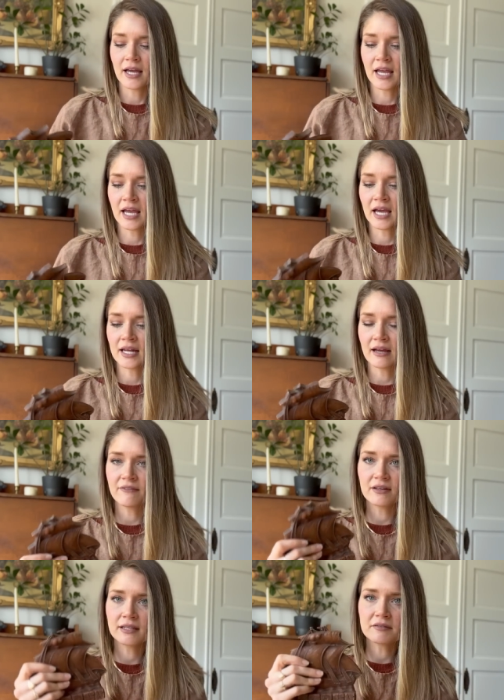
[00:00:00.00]
and I
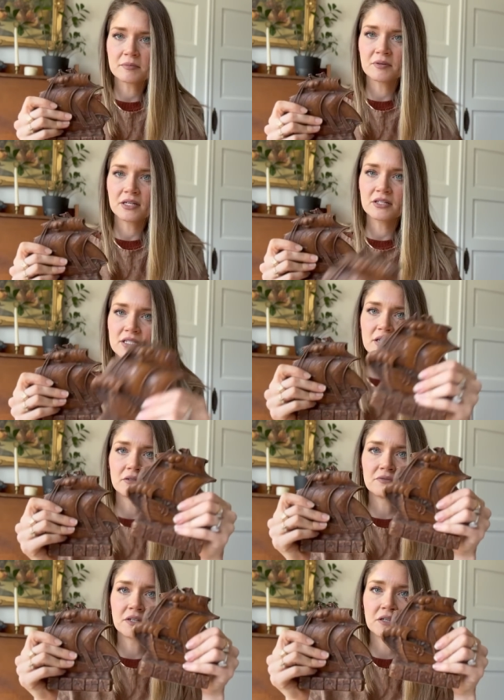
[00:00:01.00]
felt like that was a pretty good deal
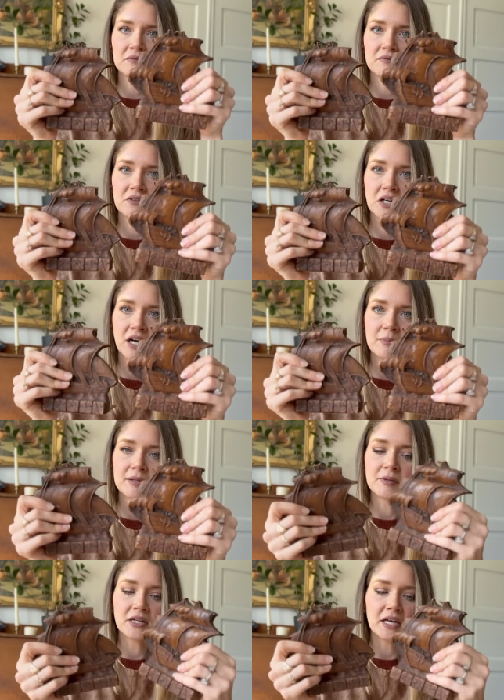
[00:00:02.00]
for, for a couple of
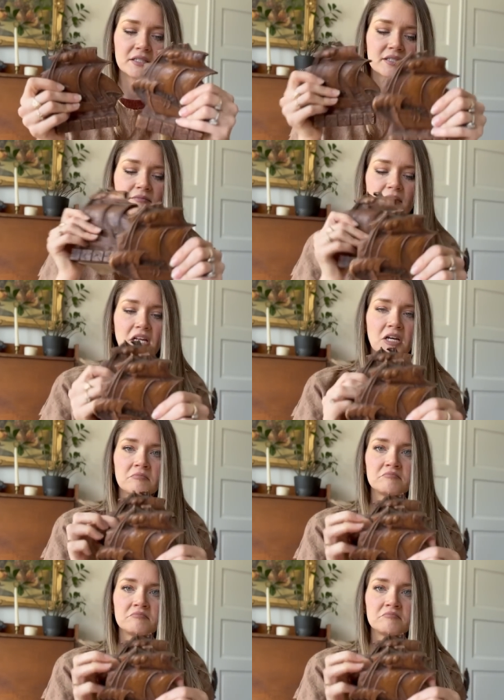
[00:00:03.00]
bookends, you know?